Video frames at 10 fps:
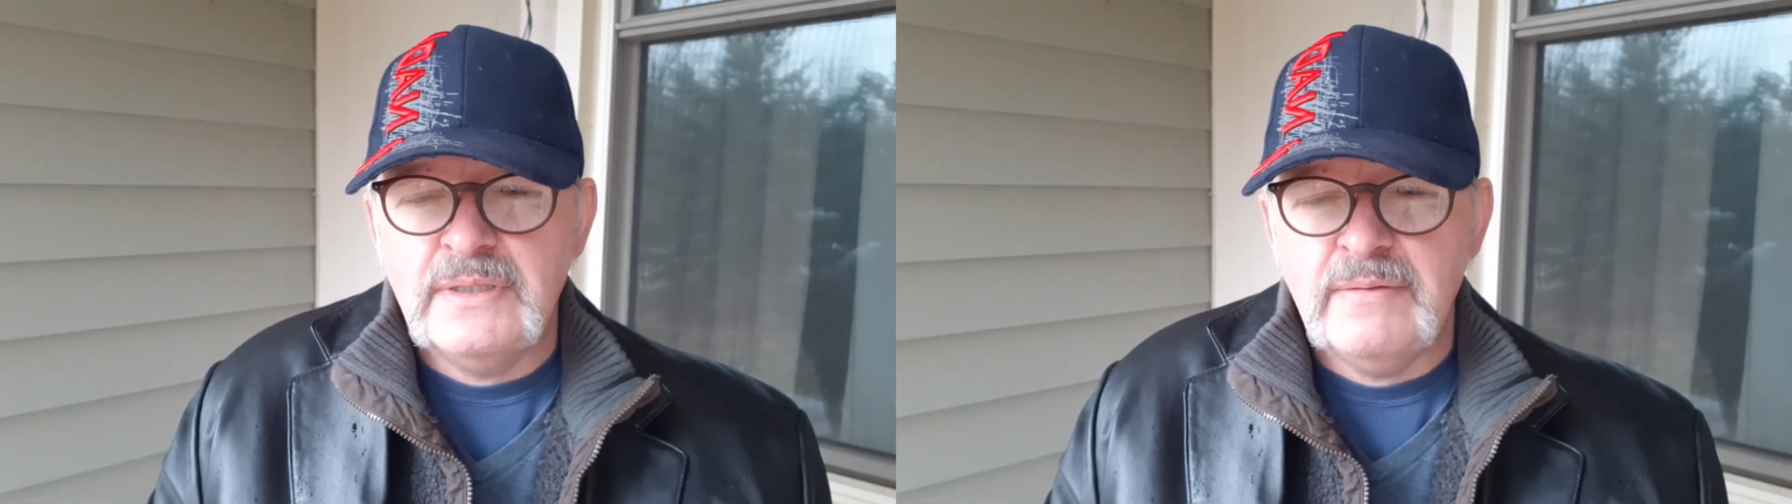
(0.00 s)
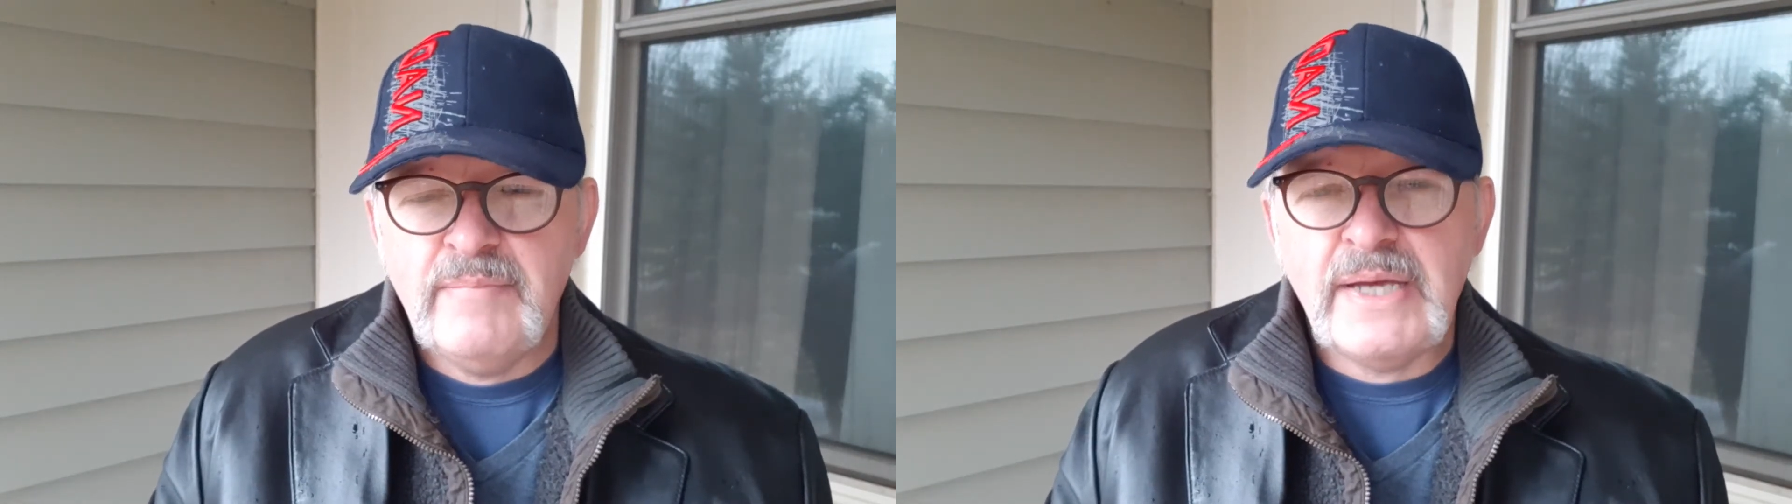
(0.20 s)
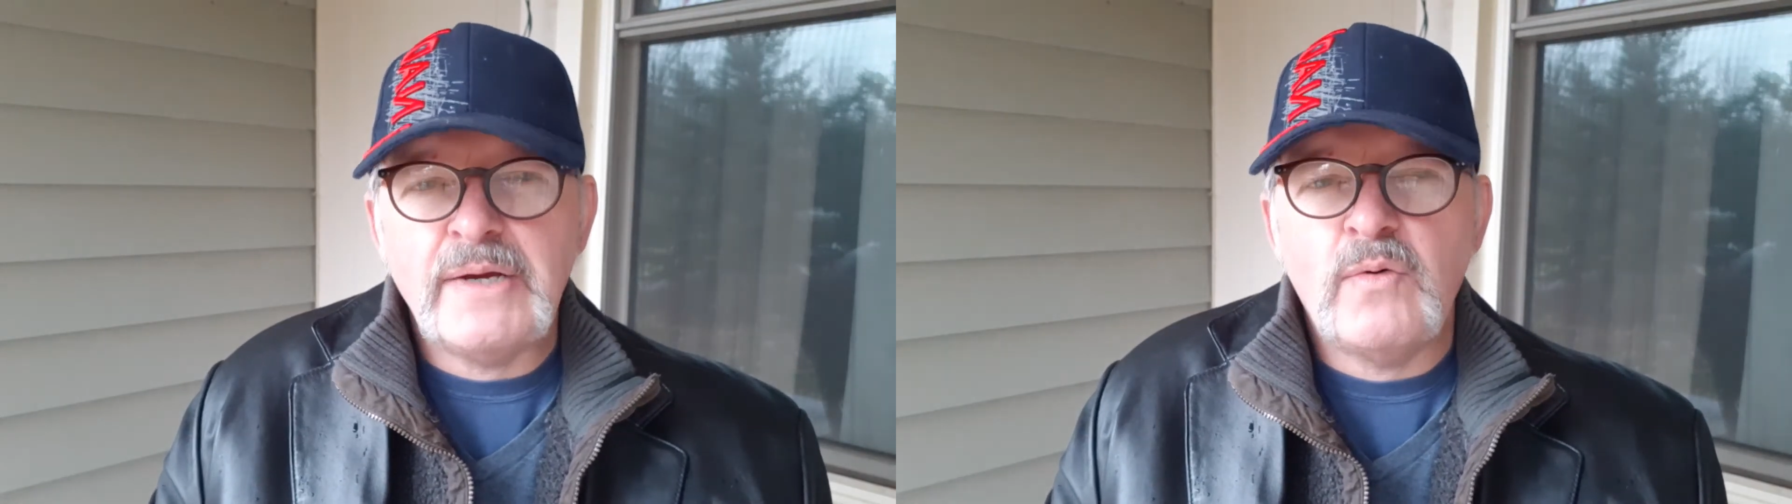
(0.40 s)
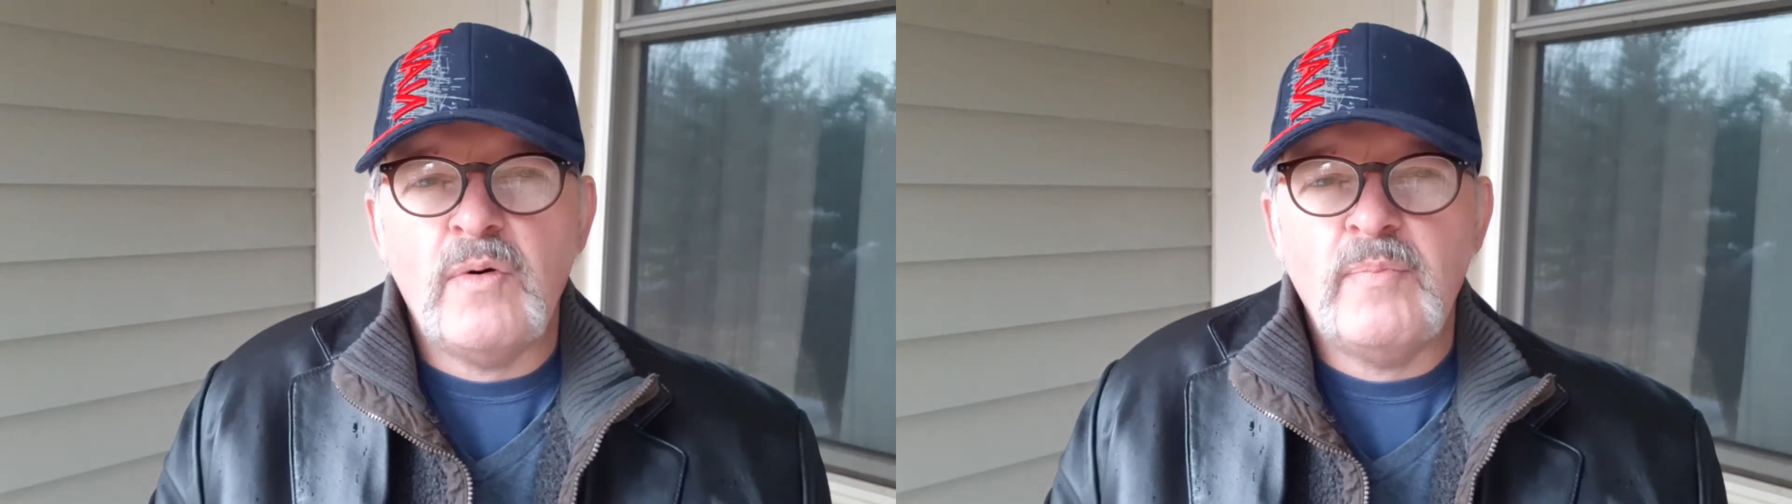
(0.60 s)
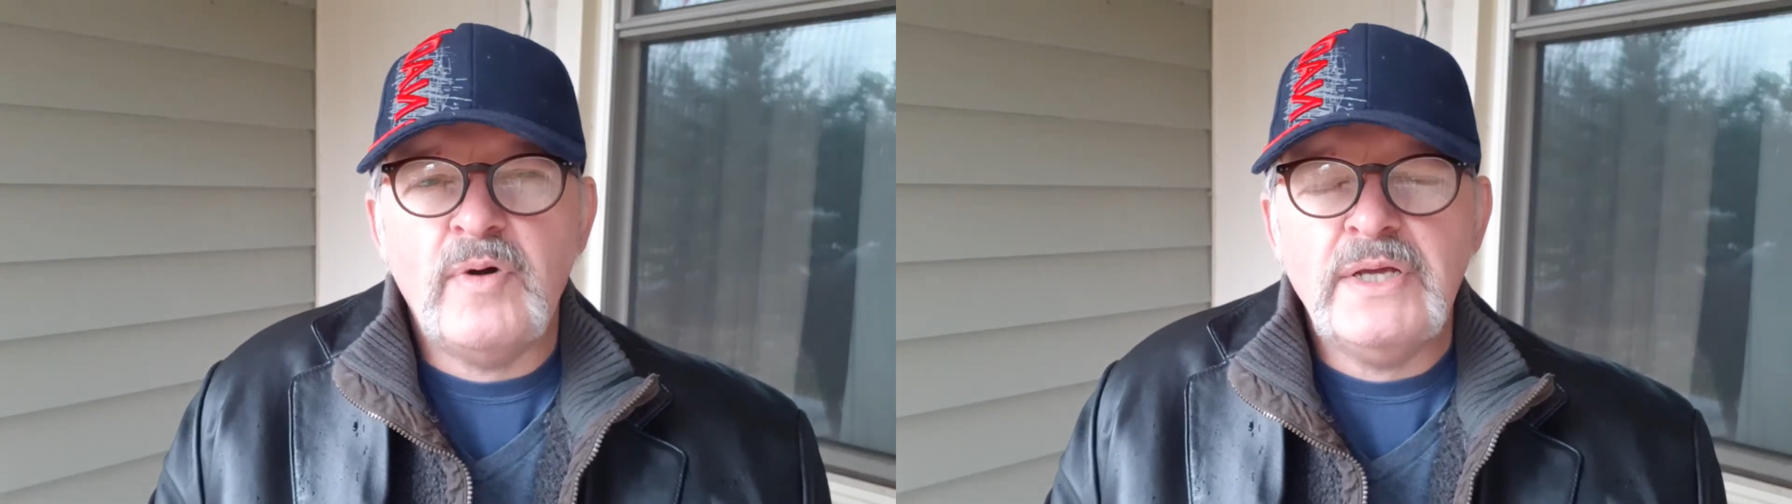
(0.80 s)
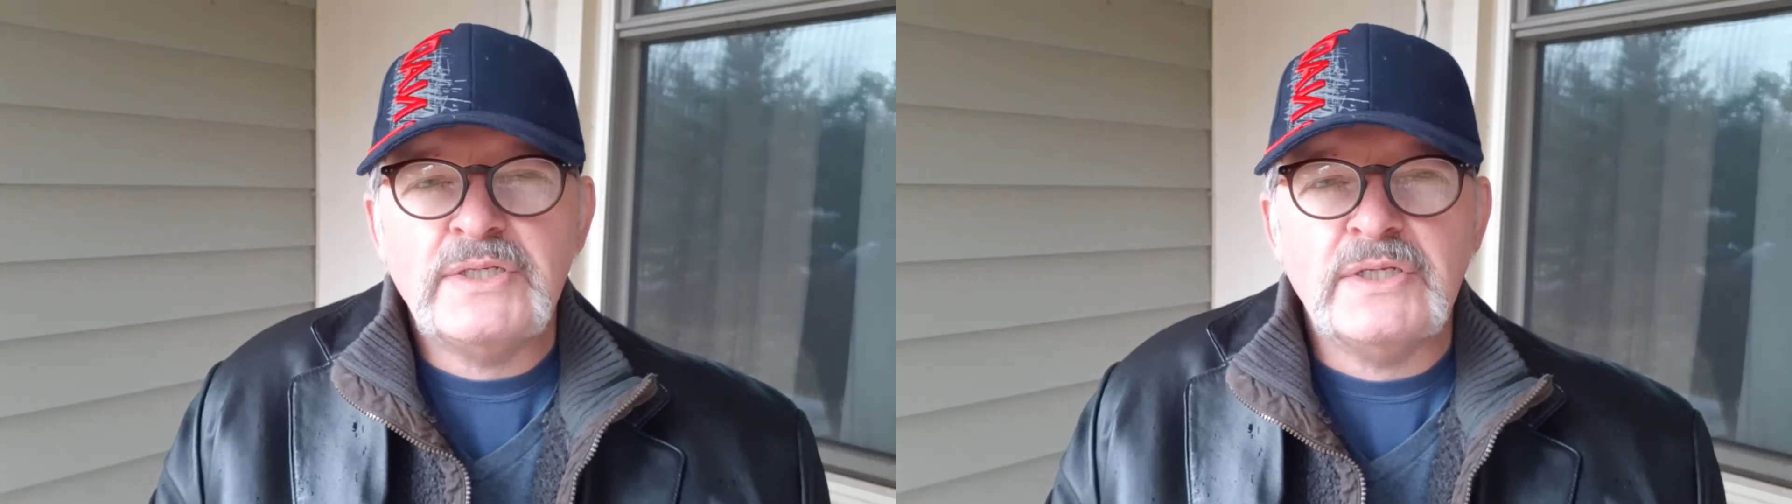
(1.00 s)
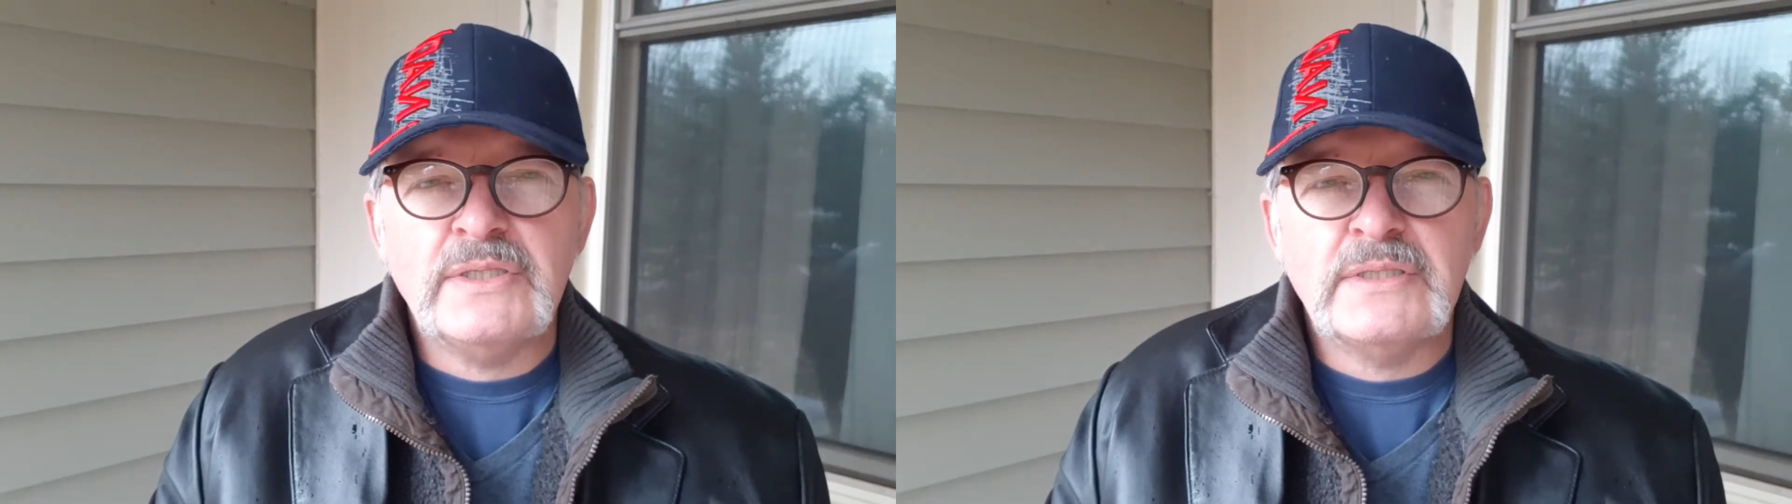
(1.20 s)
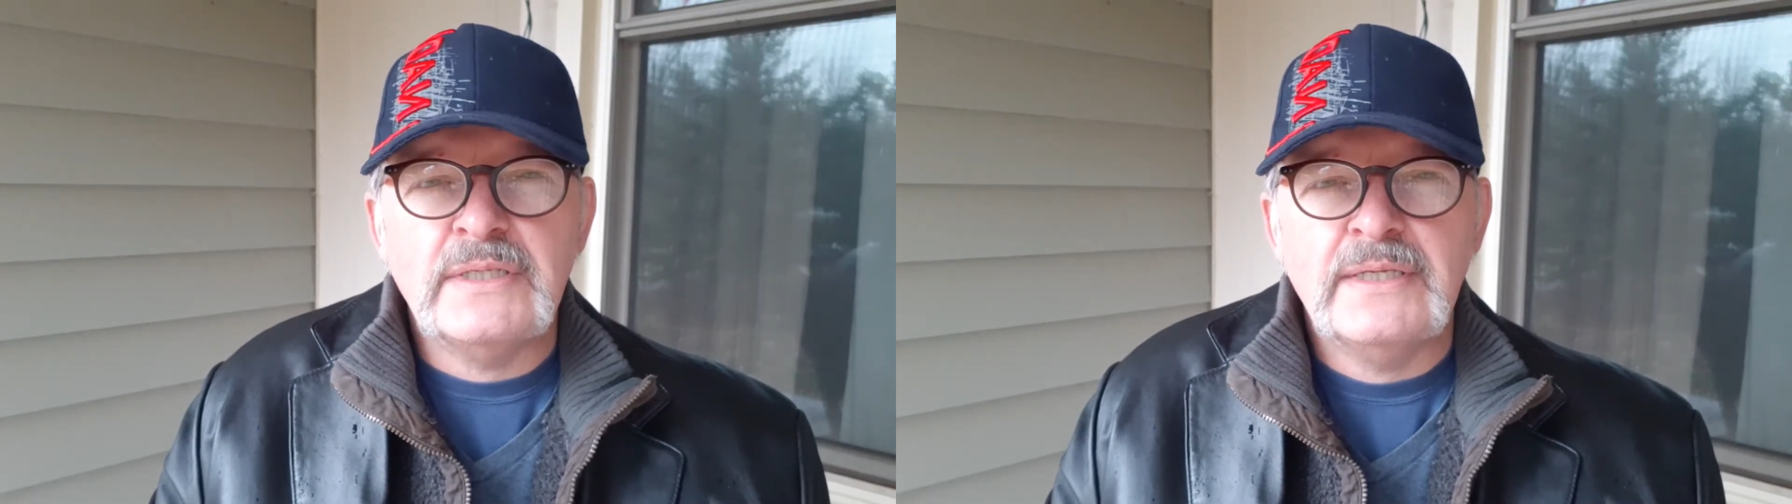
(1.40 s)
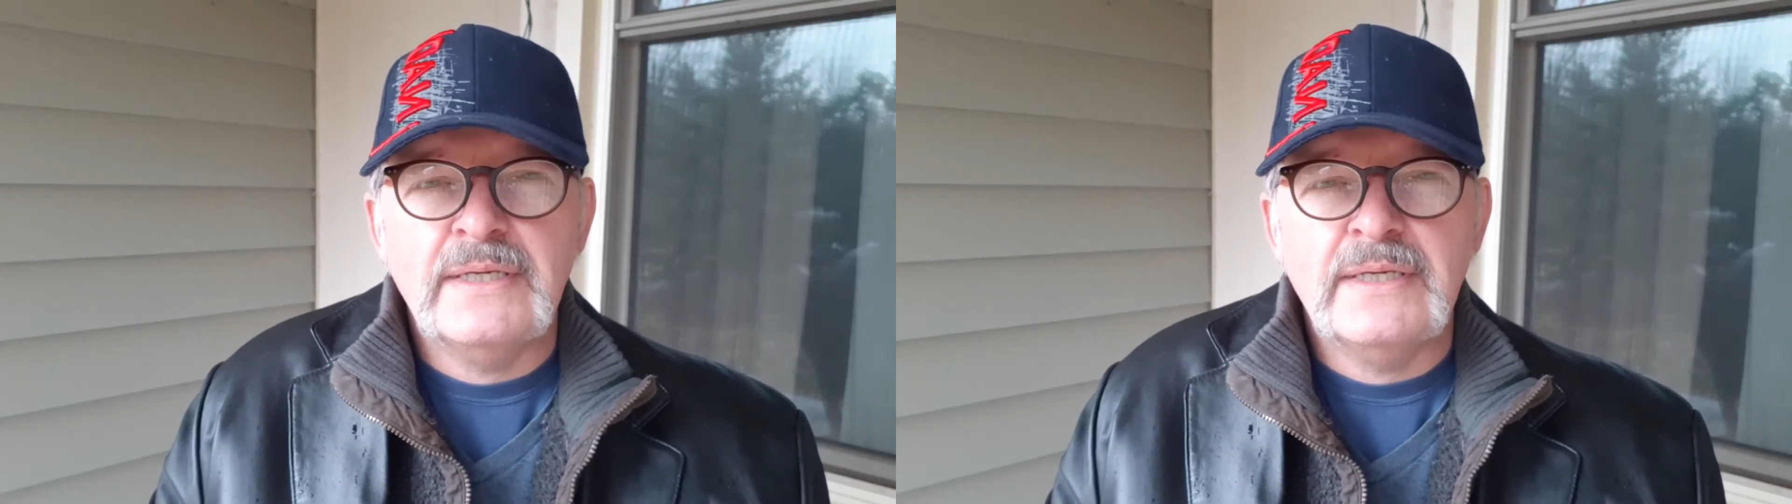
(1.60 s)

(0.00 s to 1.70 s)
mega corporations.